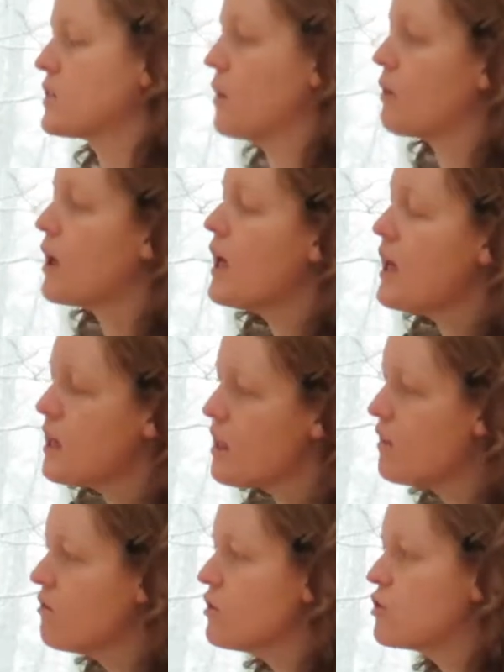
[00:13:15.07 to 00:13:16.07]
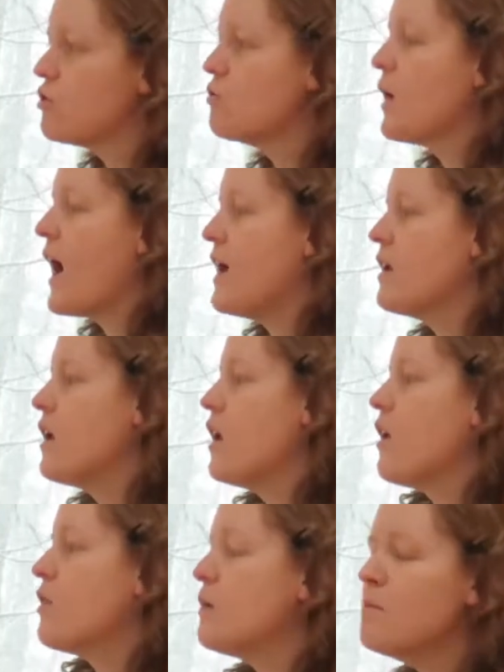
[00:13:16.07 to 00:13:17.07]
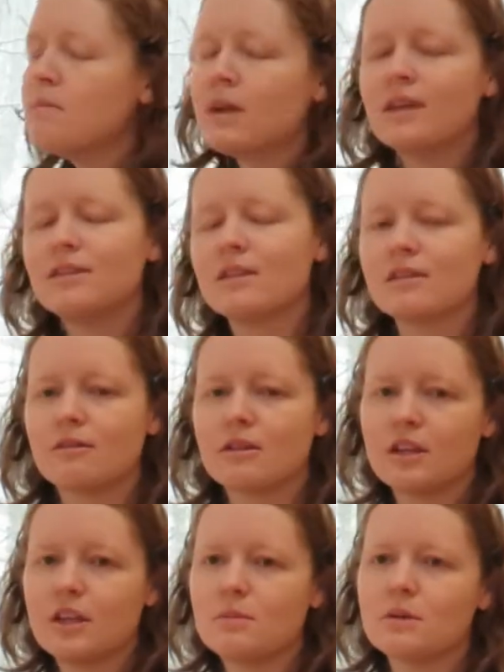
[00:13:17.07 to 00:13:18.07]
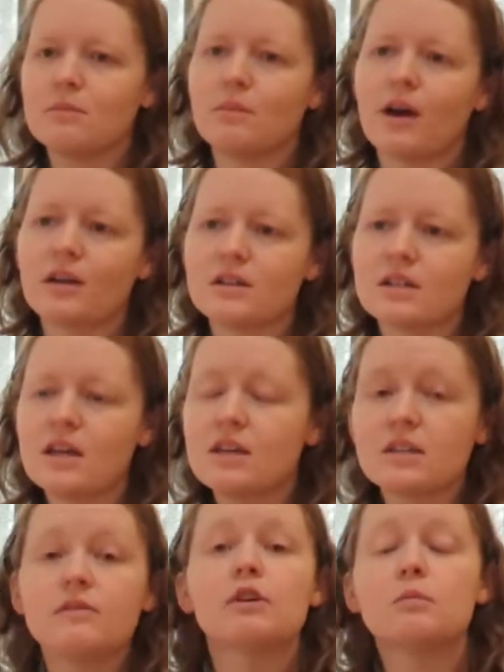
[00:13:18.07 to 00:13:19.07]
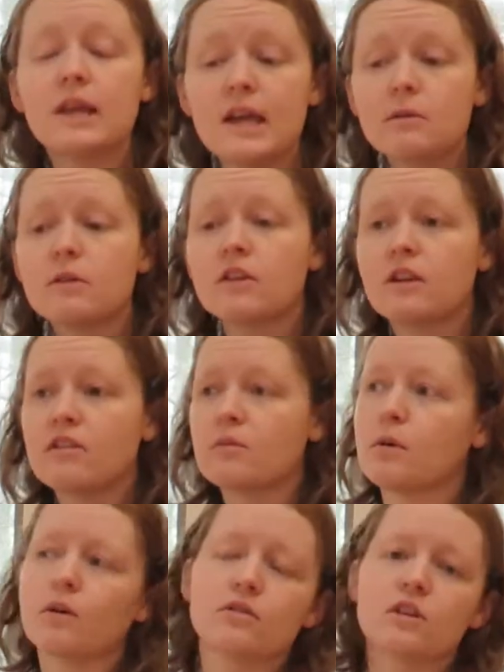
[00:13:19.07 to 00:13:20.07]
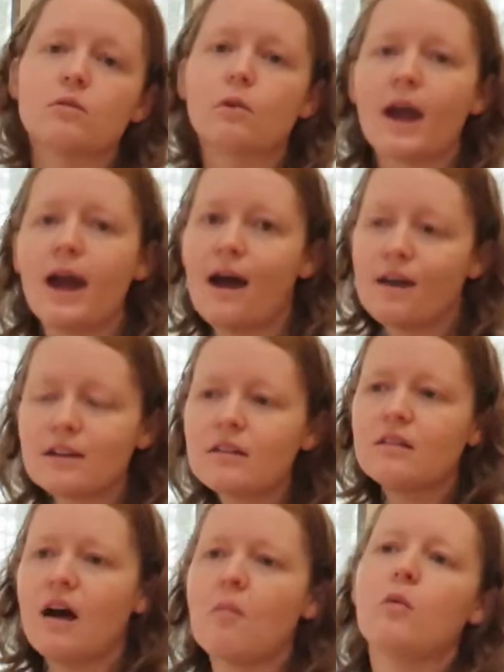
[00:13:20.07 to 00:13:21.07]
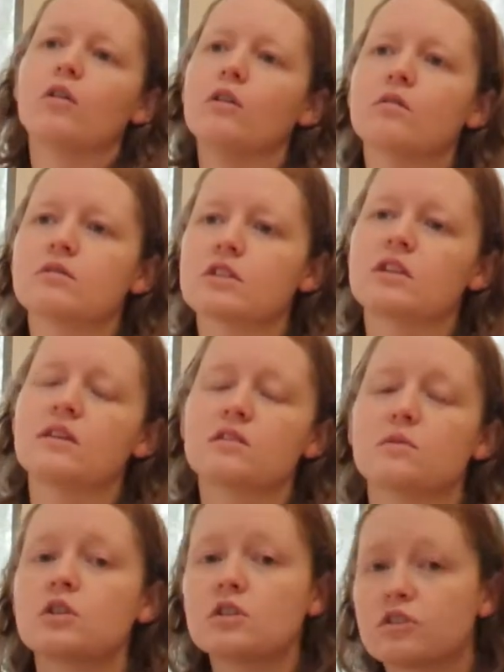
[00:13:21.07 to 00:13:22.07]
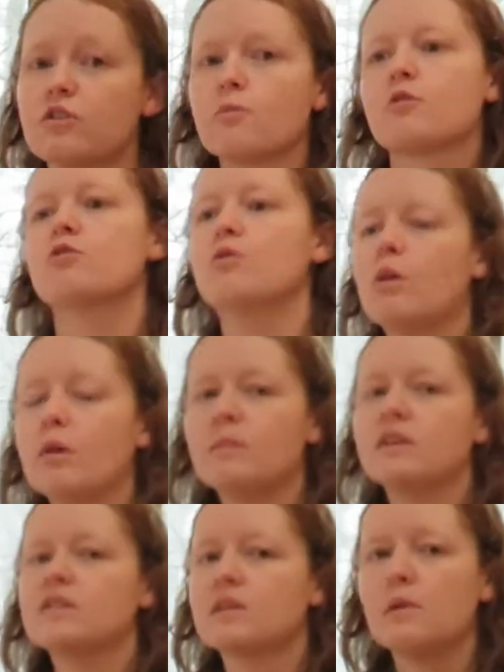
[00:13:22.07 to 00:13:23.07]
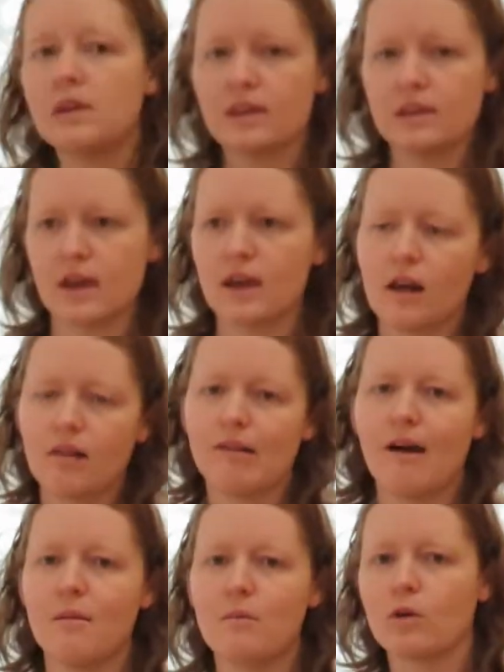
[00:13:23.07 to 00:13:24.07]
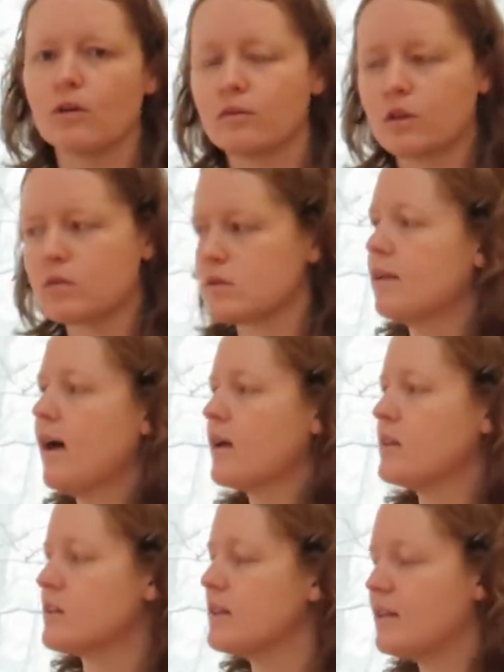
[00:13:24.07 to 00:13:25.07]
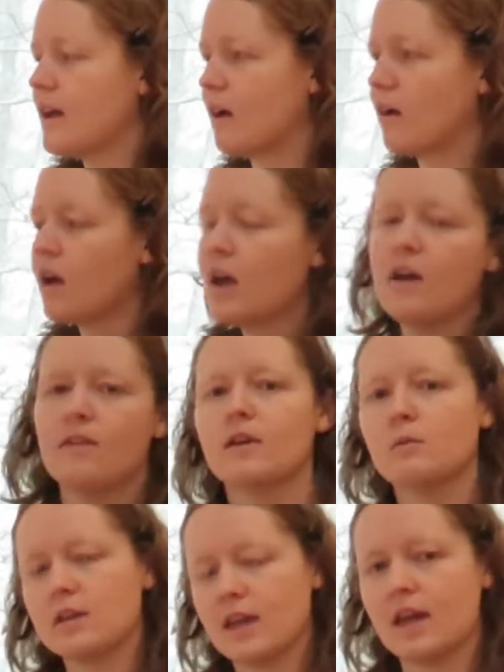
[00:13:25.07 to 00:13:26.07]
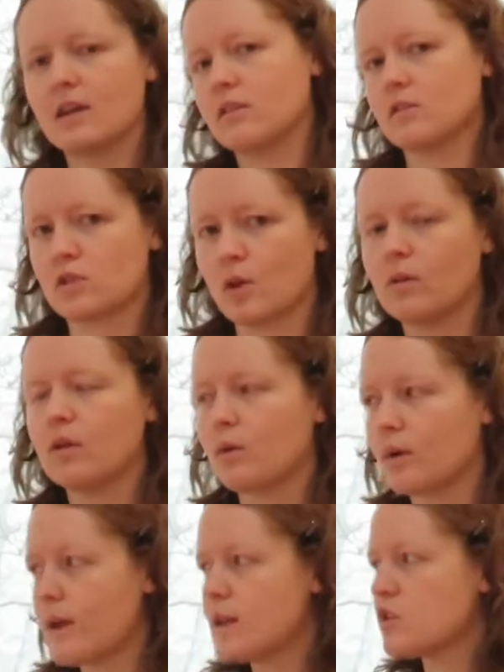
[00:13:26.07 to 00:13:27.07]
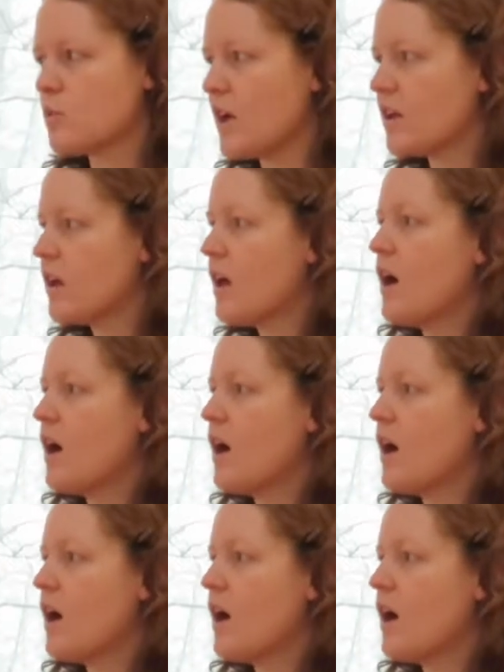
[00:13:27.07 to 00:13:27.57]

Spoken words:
So in the duet, the main thing though to keep in mind is if you're playing with another person, we're adding a lot more notes to this, which is super cool. It means that we can get a lot more of those lines in there than we can in the solo arrangement.